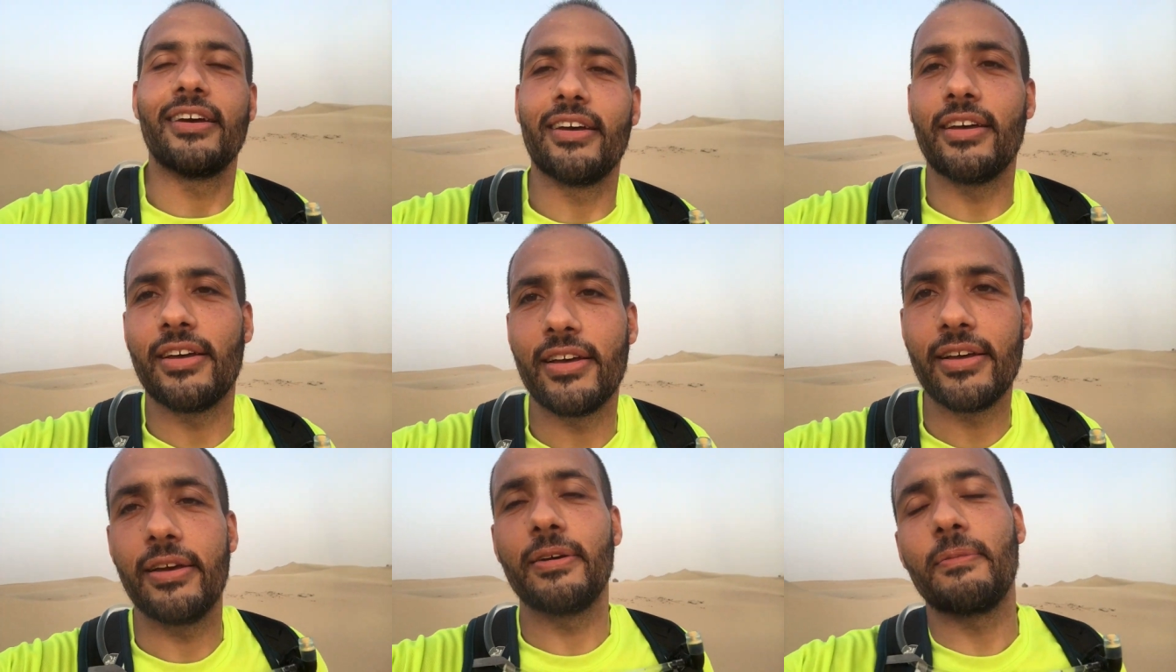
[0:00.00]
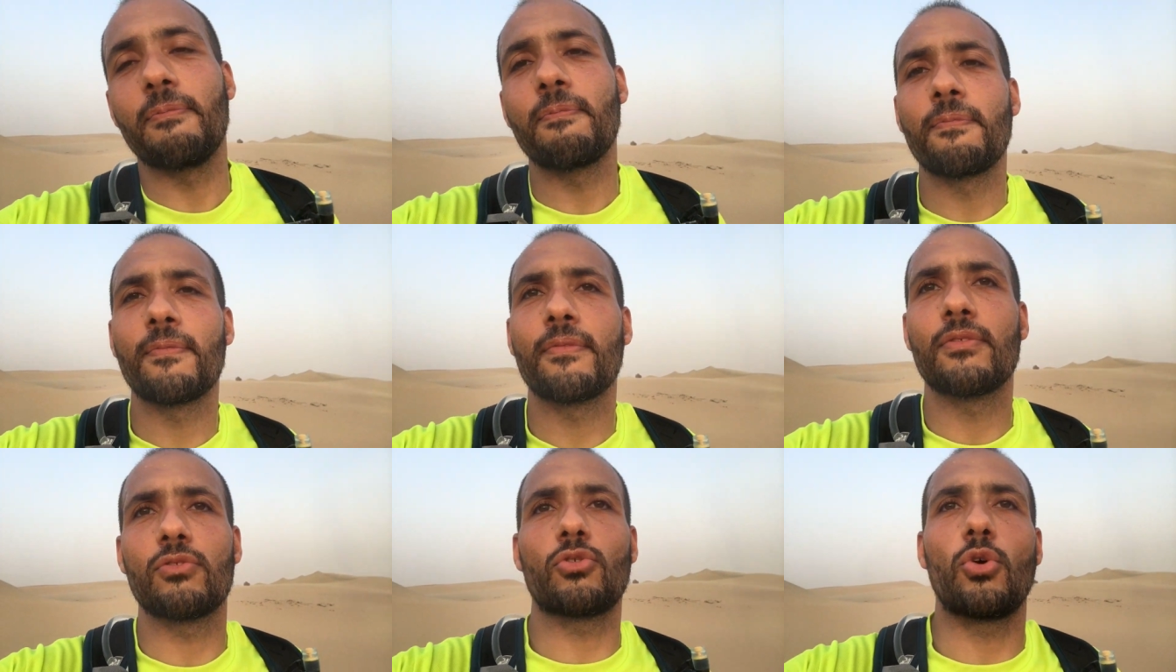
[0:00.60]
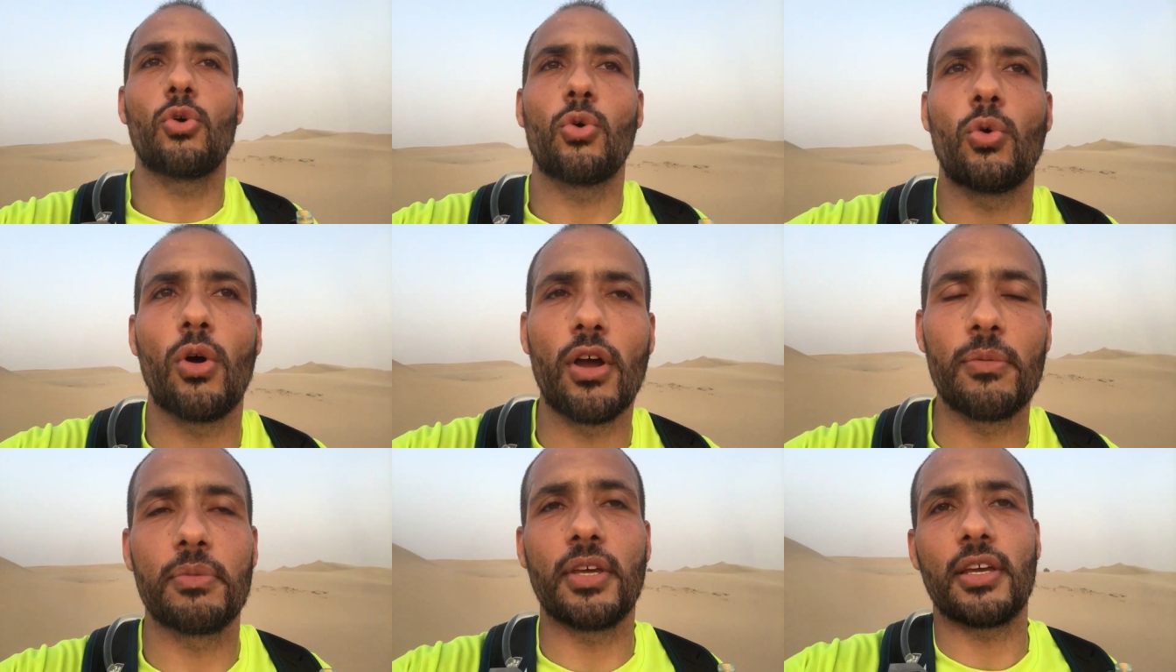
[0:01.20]
Um, so
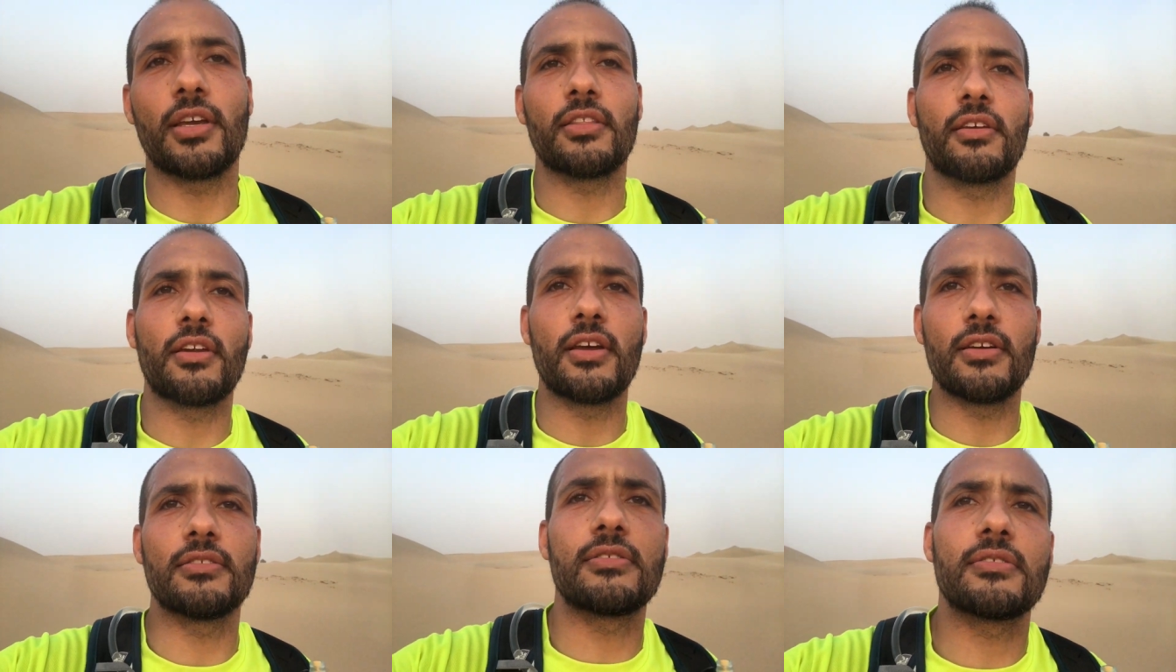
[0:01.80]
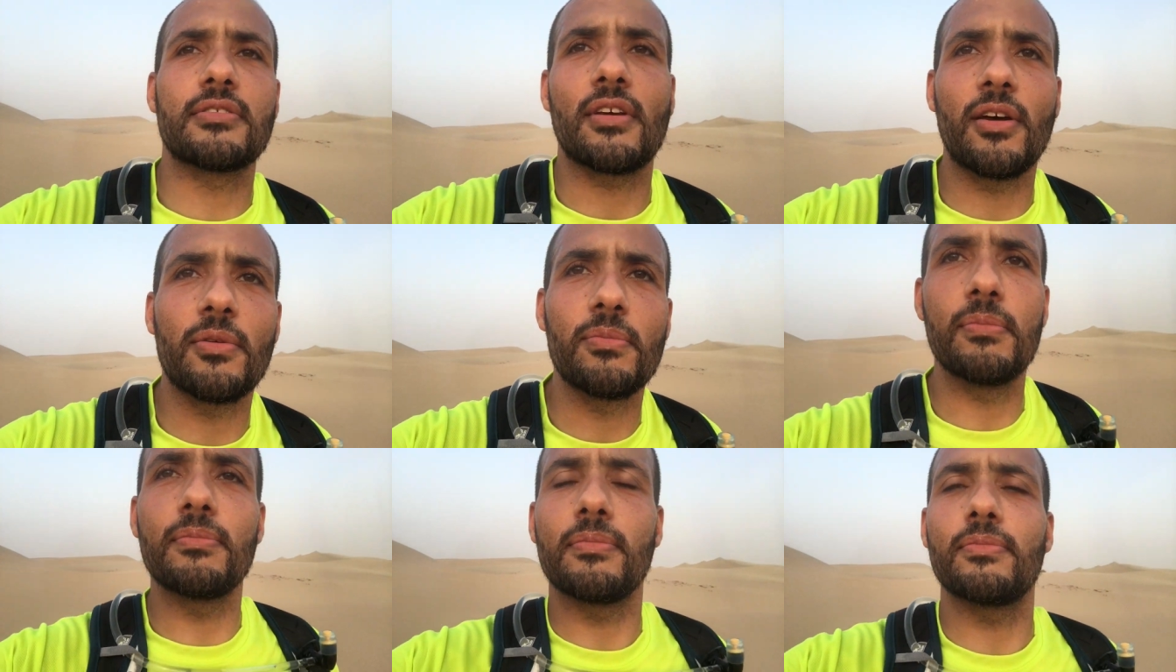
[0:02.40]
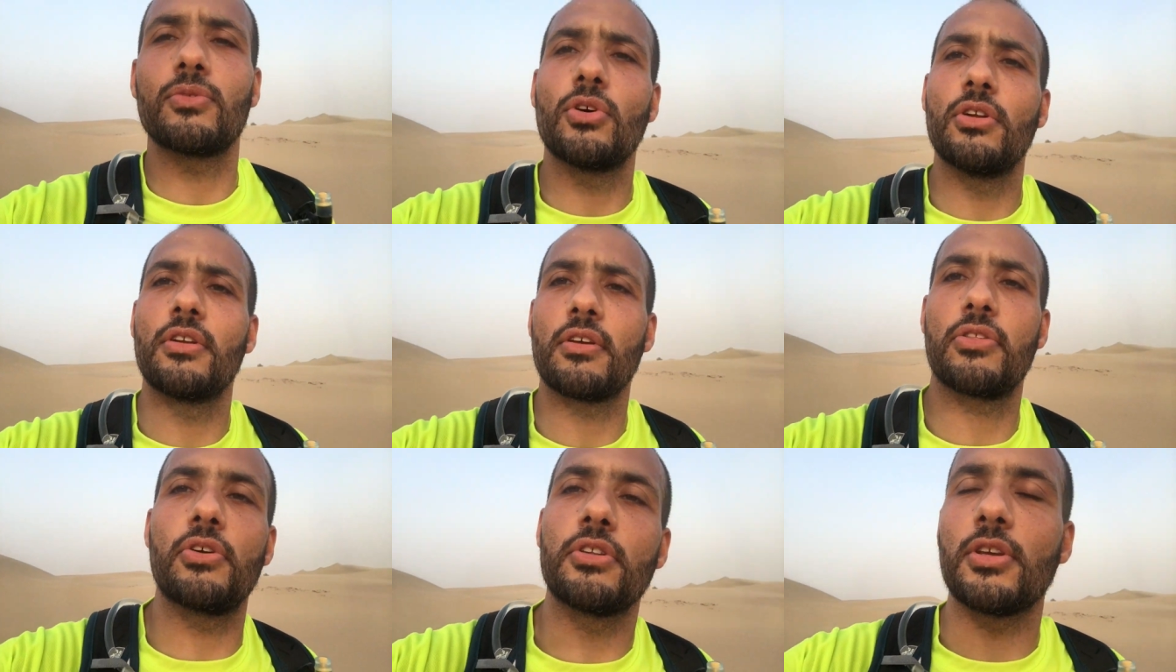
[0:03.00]
I'm taking the race. I'm turning
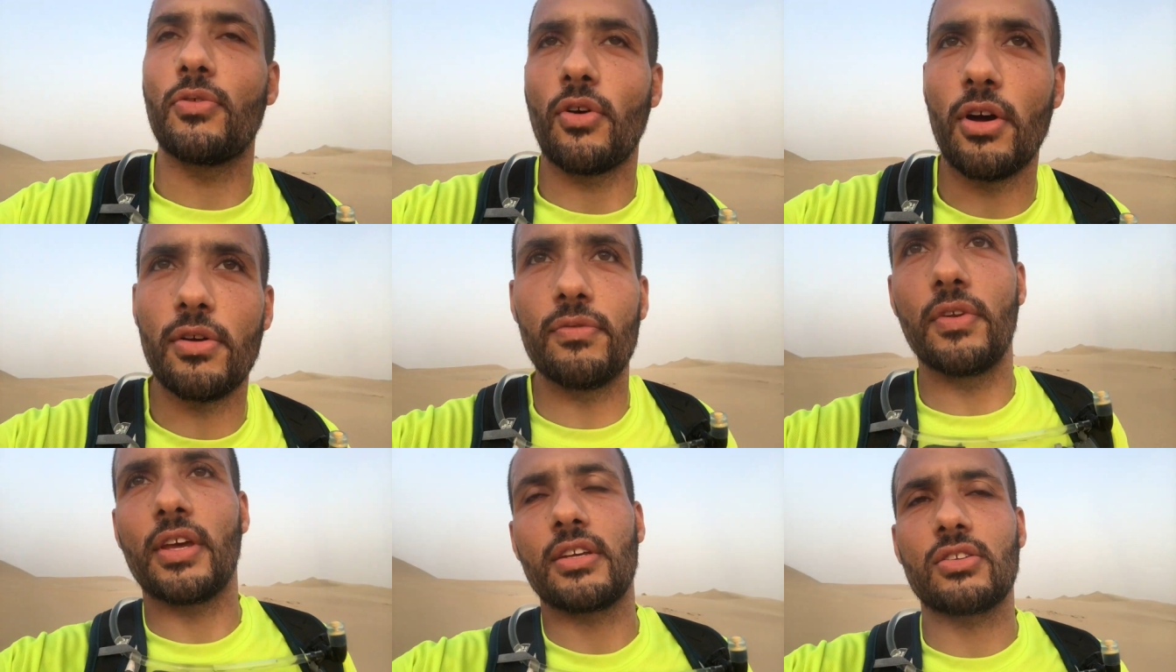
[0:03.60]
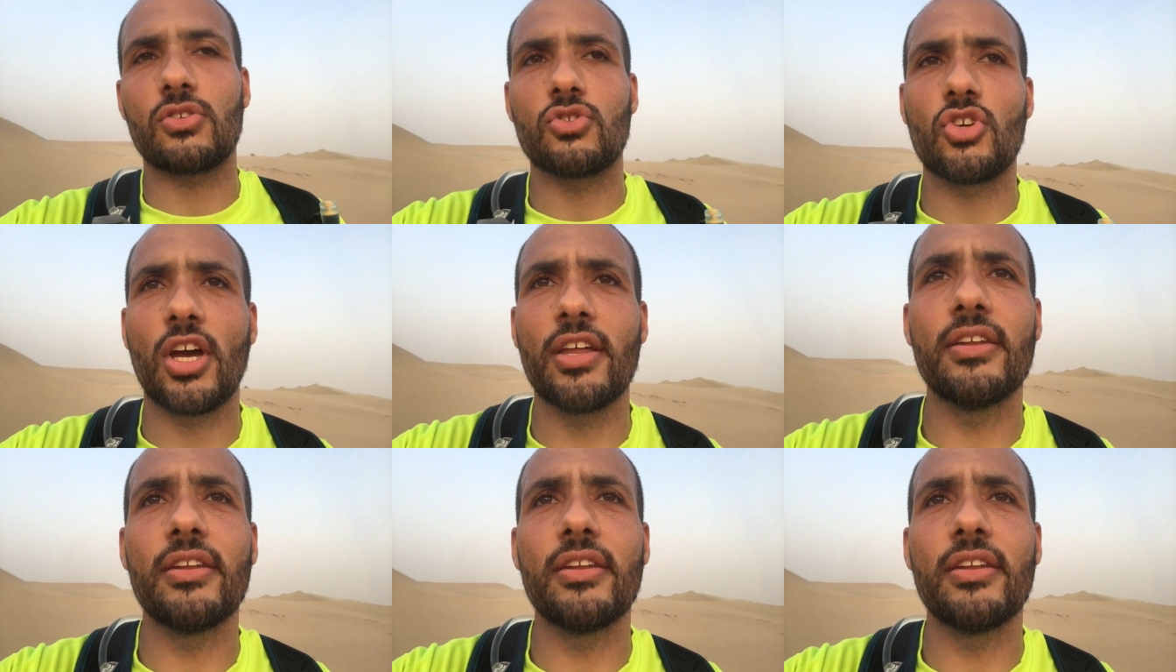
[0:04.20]
thirty-five next Jan.